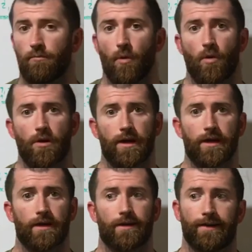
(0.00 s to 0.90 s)
board
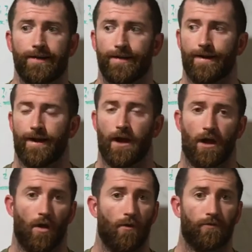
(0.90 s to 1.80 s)
here.
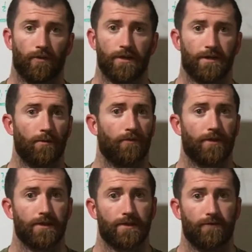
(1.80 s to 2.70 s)
Hopefully some of
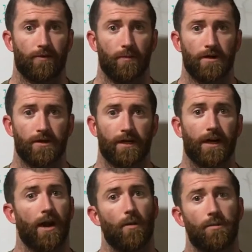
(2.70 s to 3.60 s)
this information can
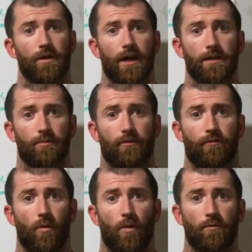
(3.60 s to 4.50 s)
help you guys
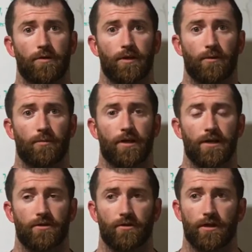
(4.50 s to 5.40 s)
perform to your
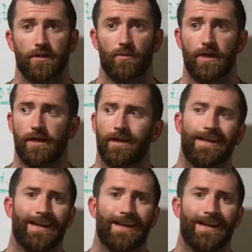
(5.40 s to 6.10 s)
potential this week.